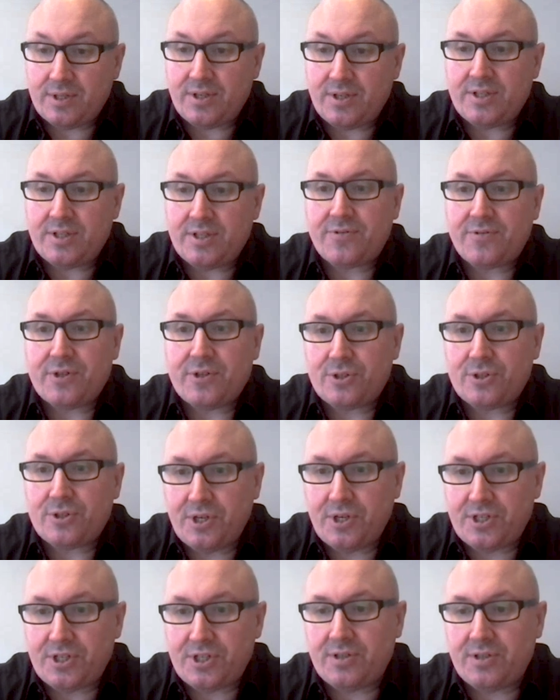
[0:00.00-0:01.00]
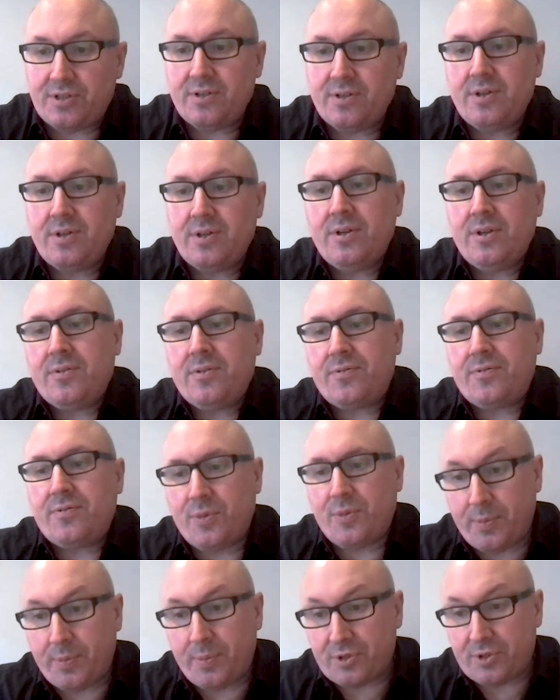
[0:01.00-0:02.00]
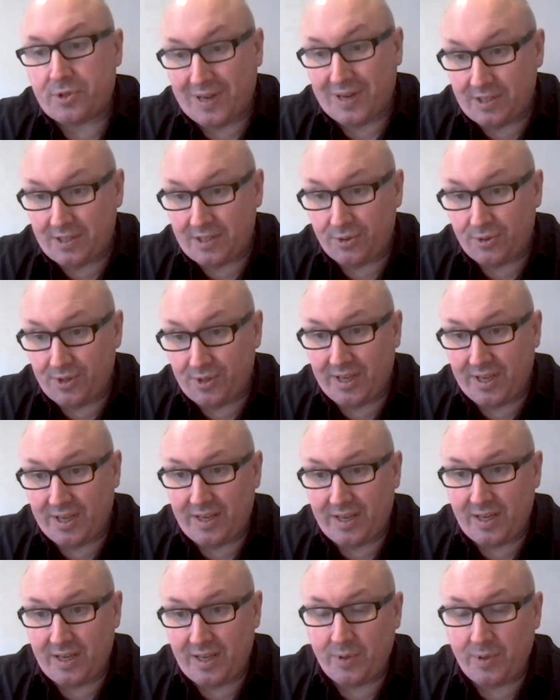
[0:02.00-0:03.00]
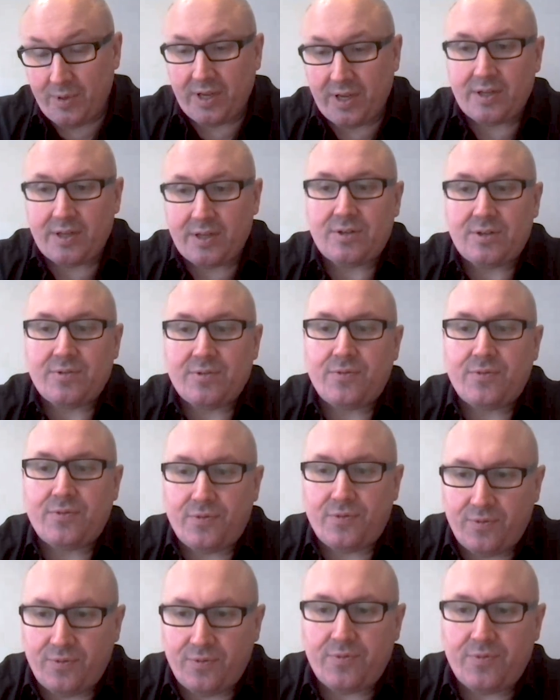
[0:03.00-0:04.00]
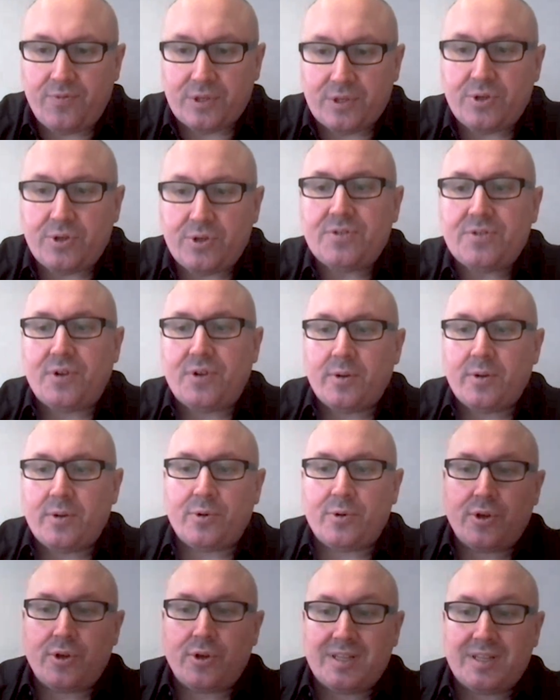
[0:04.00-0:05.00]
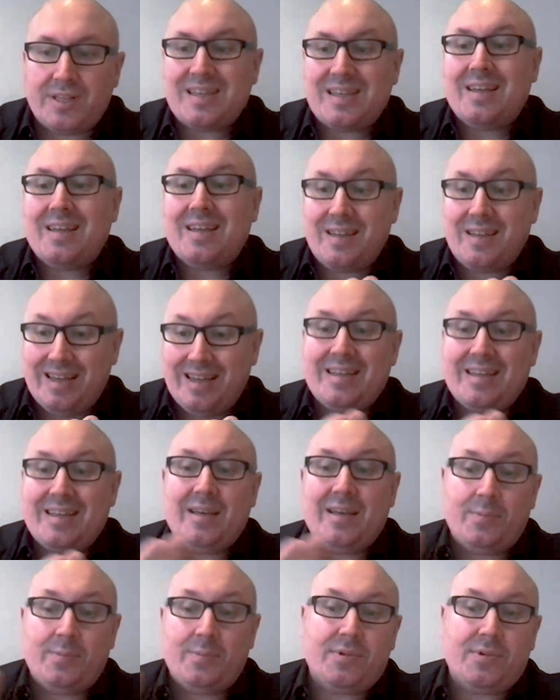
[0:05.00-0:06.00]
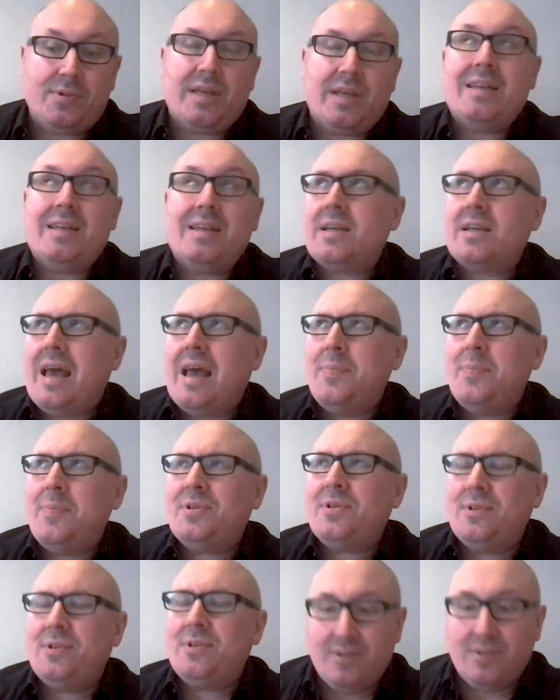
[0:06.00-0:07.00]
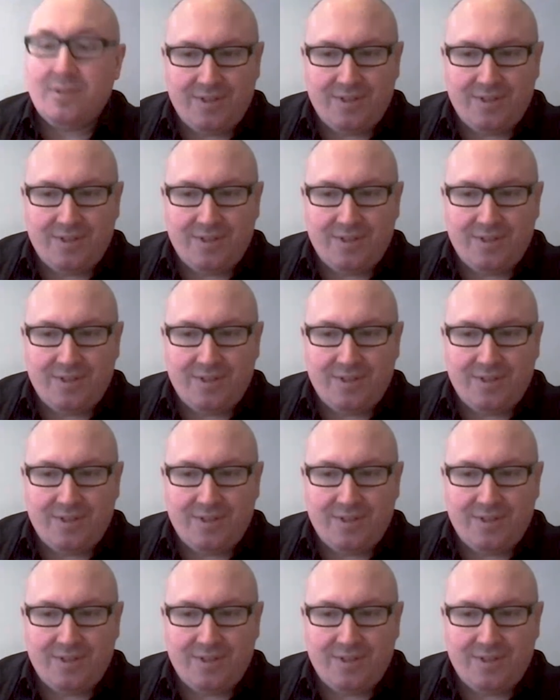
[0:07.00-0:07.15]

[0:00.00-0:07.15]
It's a frustration for the people trying to do the gatekeeping, and it's a frustration for anyone who gets gate kept.